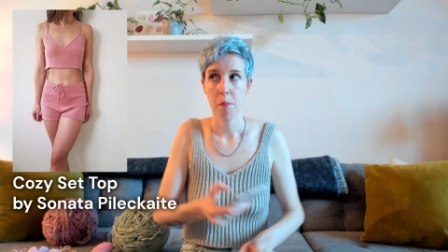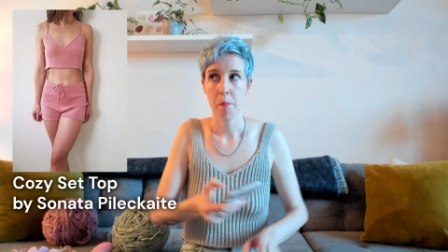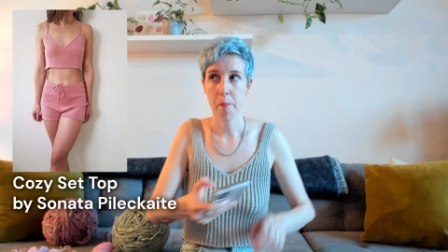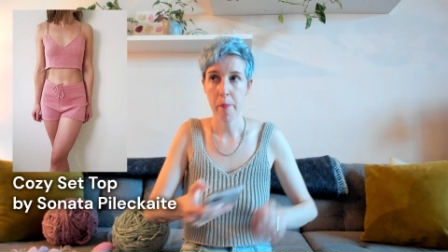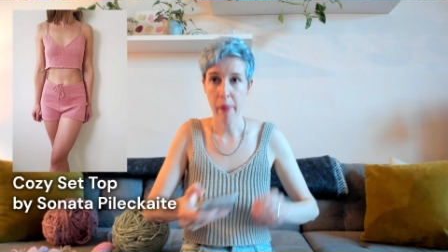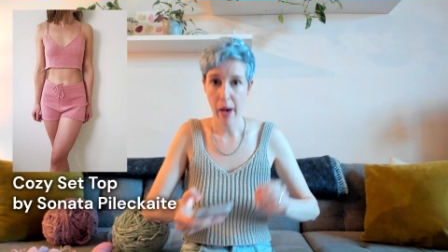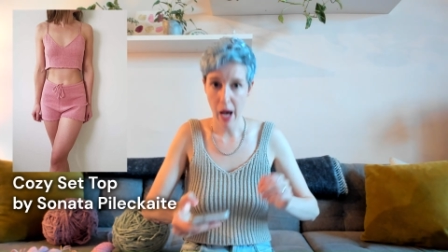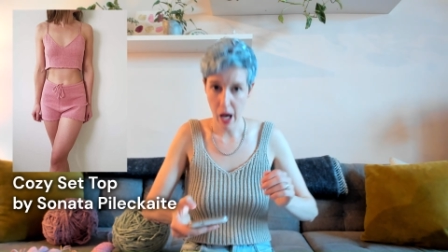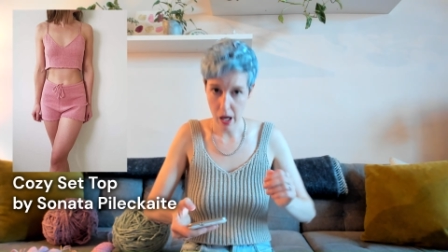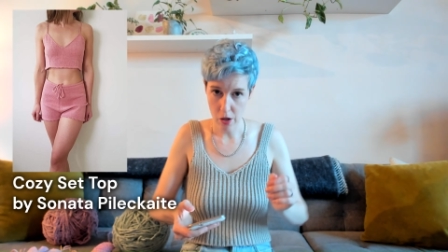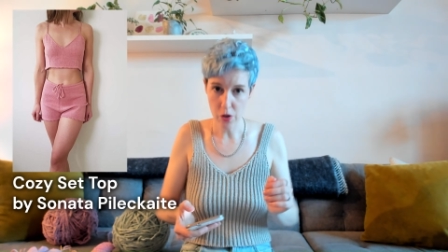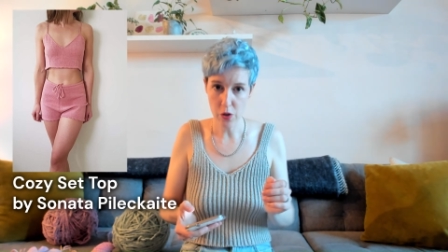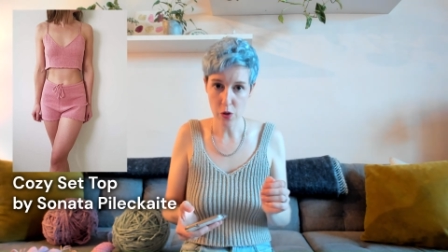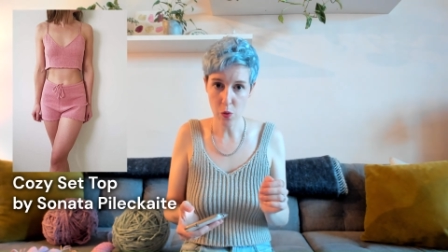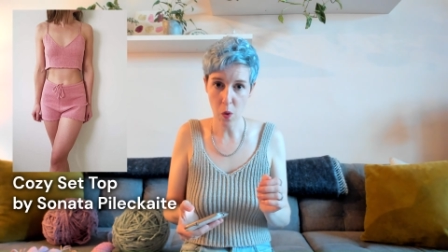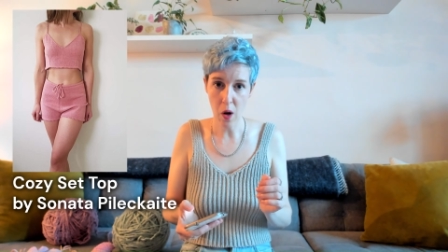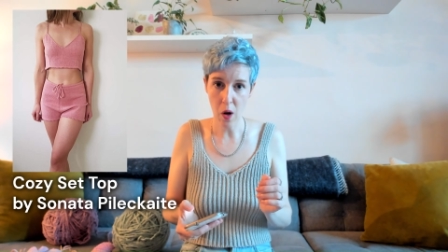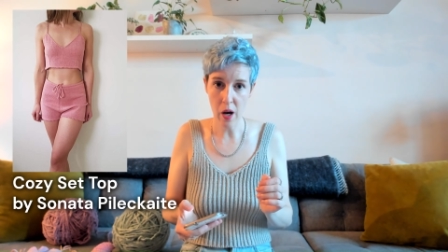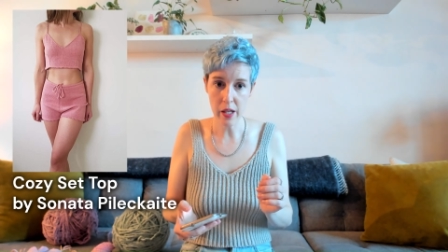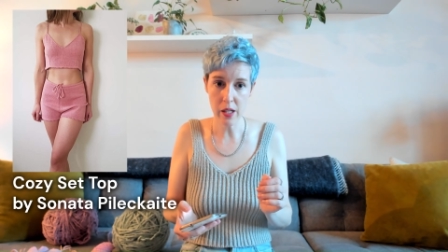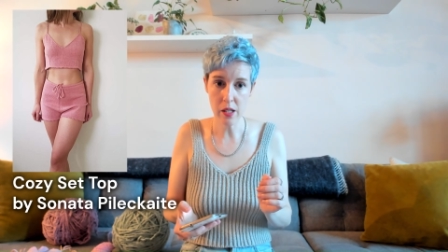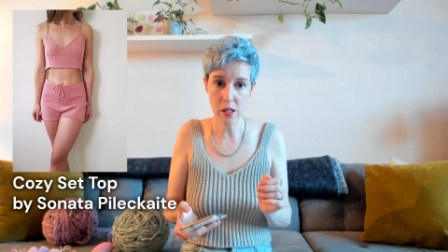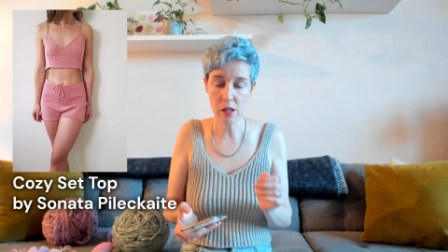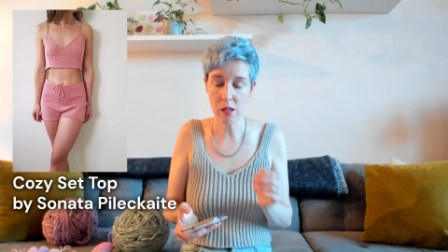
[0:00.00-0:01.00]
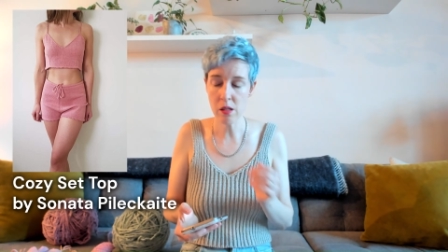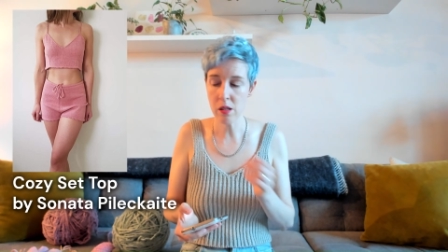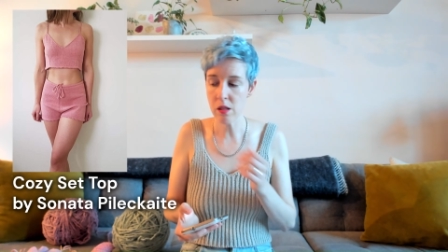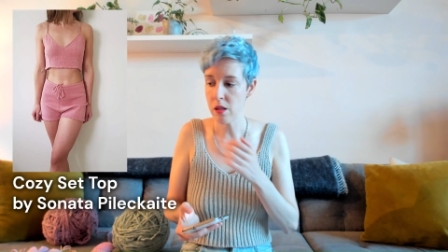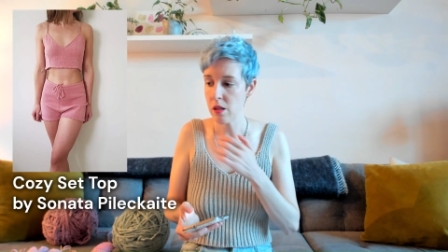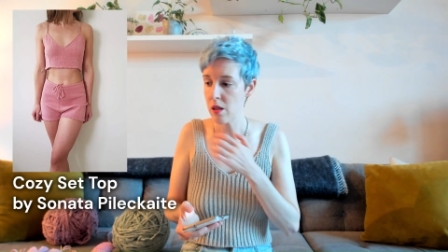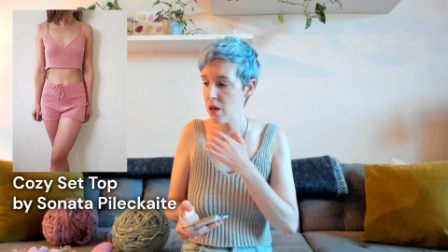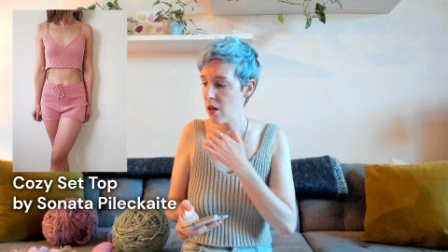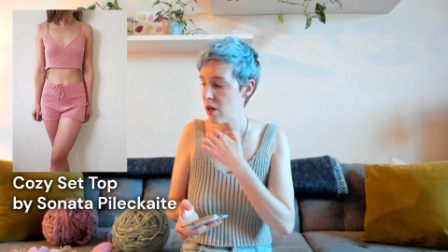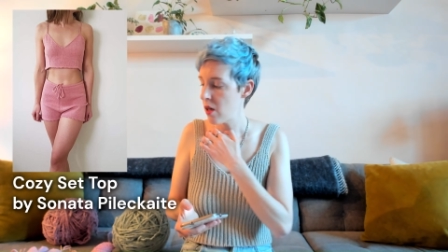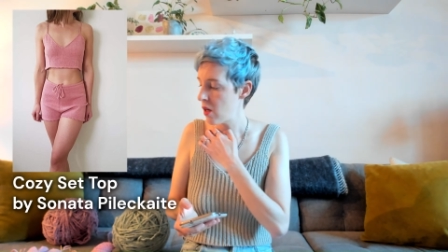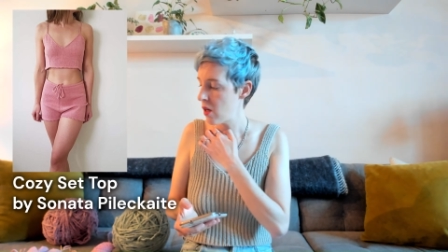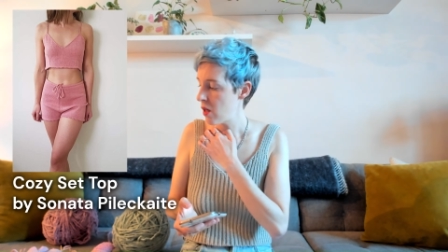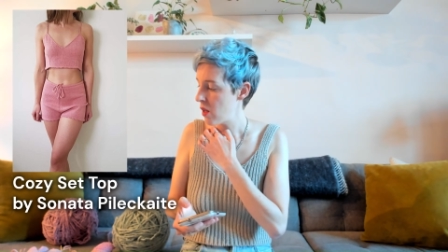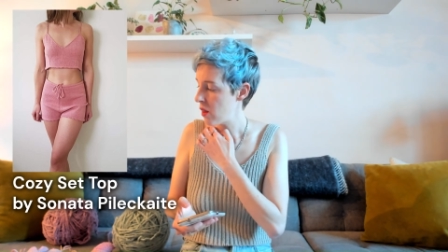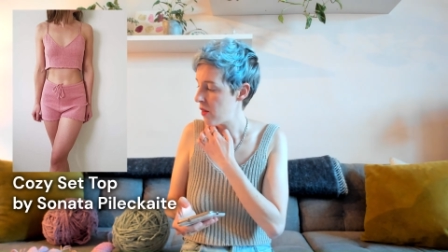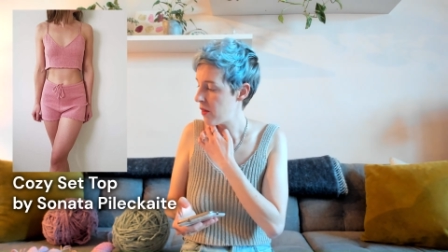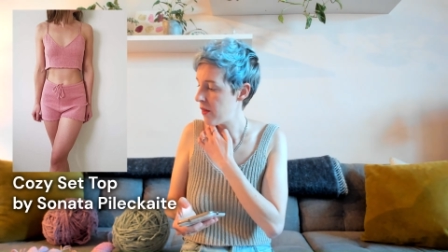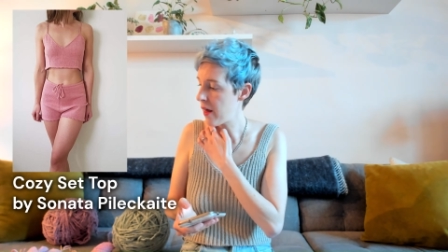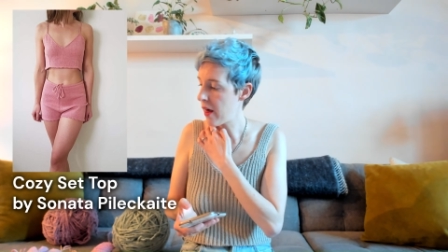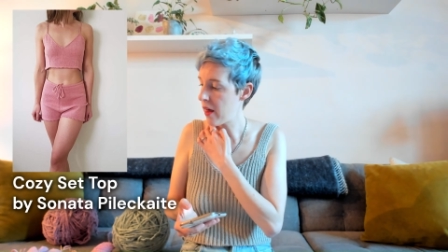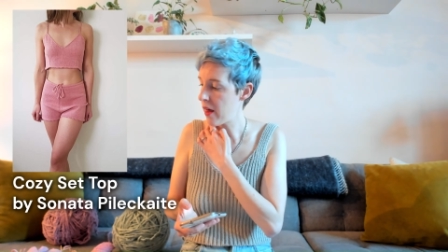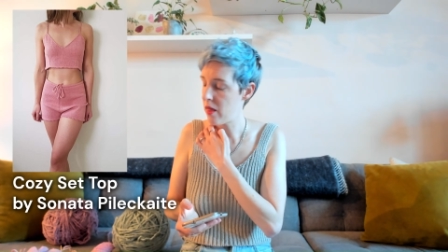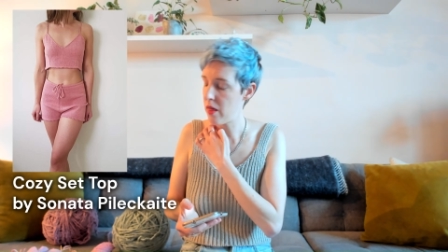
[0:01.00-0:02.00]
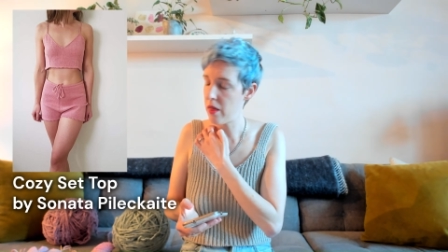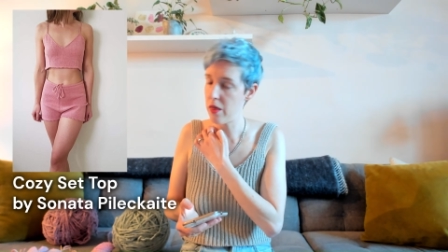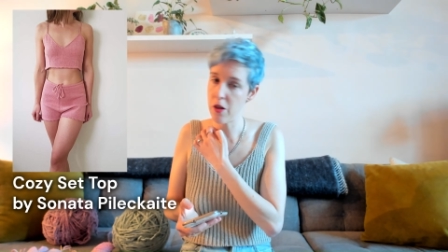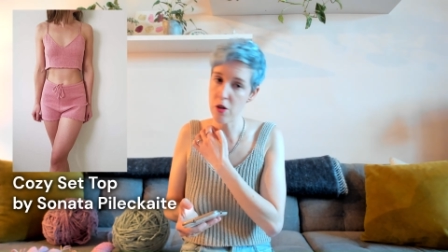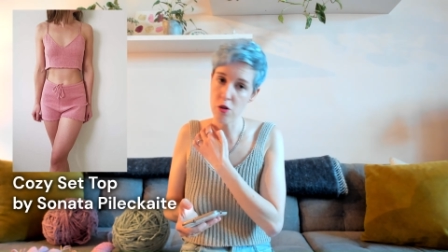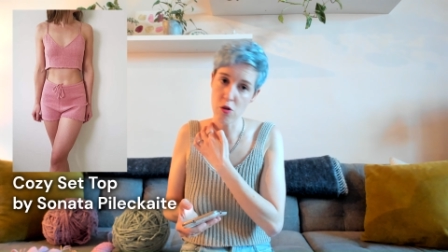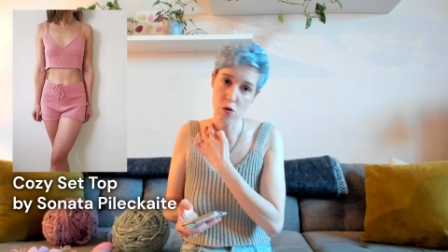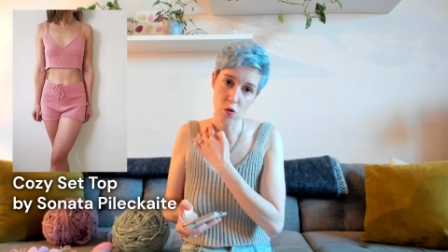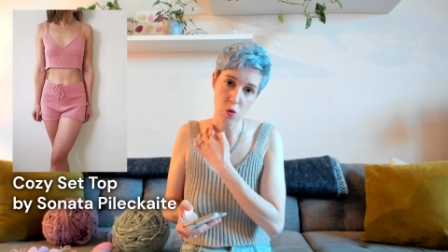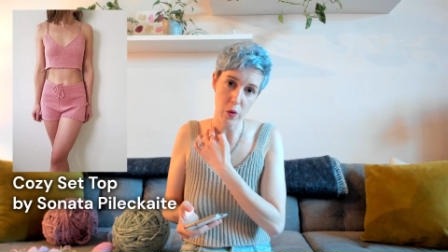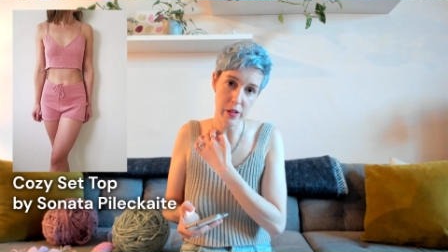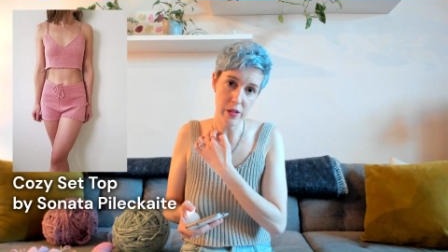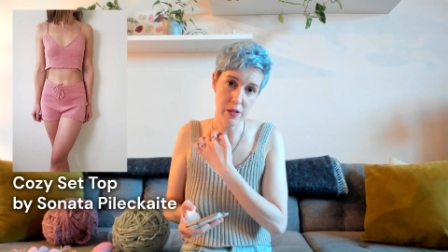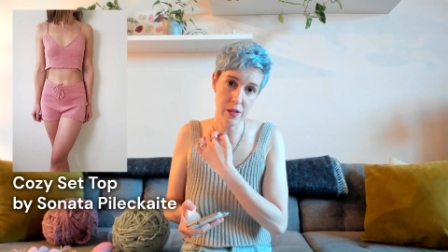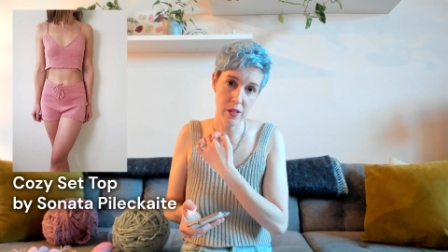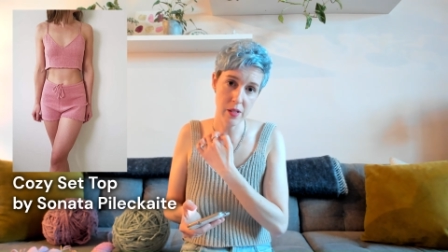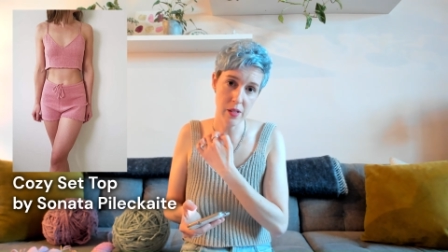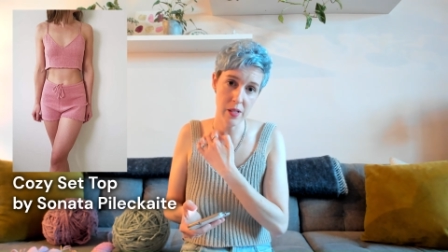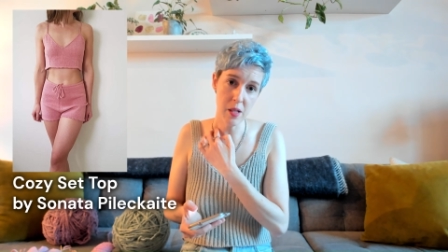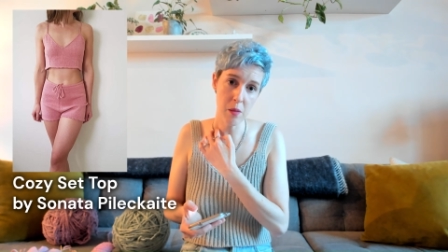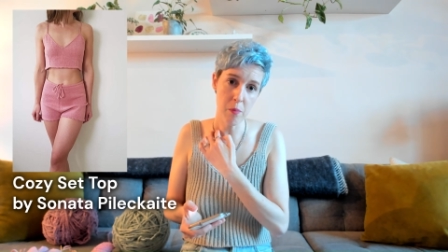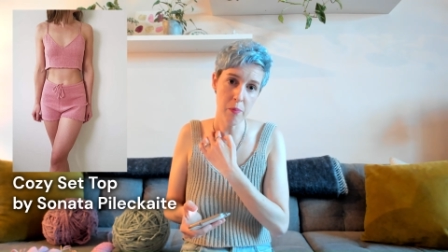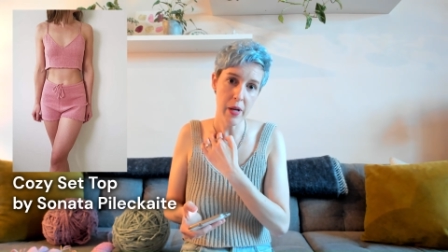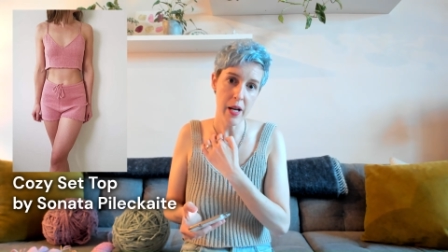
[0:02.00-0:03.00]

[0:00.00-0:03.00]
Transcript: pattern-wise than the shorts did.